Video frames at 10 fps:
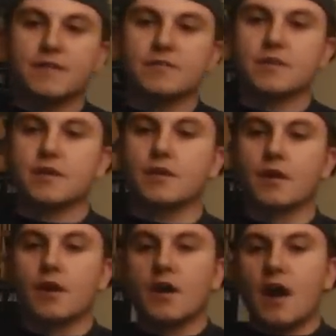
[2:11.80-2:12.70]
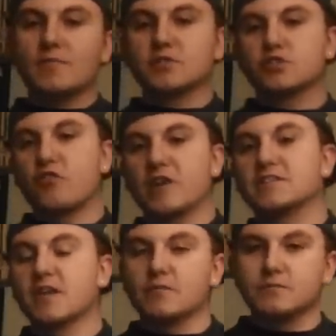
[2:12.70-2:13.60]
and everything. I'm just trying
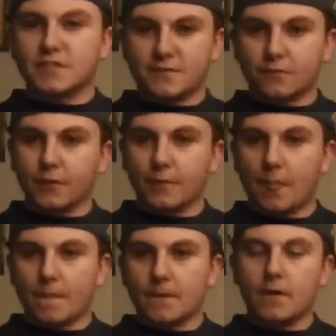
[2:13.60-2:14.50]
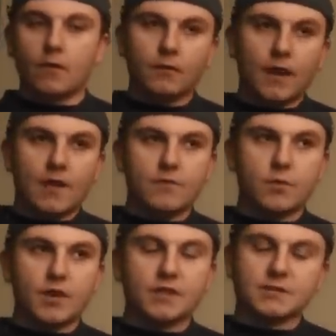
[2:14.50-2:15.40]
something different, you know, every
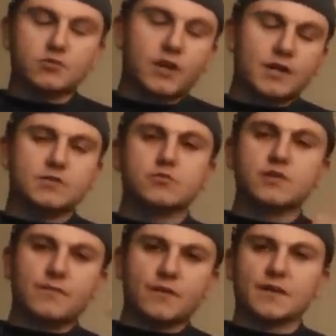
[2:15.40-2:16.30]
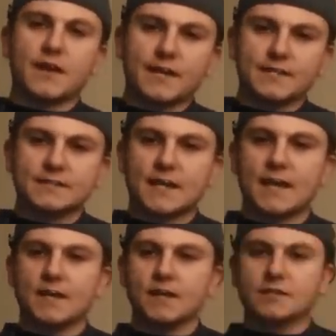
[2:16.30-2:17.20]
week, because I'm trying to do different things,
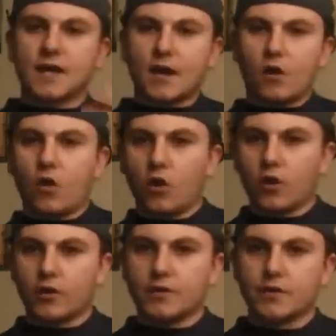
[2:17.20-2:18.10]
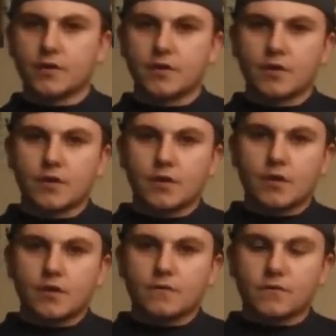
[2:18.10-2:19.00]
and it's kind of hard
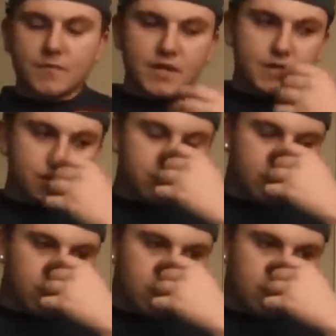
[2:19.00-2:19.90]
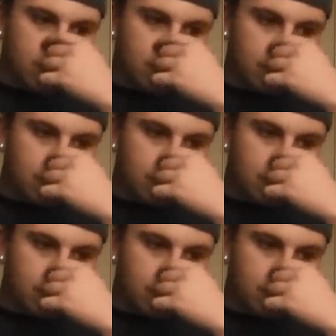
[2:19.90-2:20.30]
for me to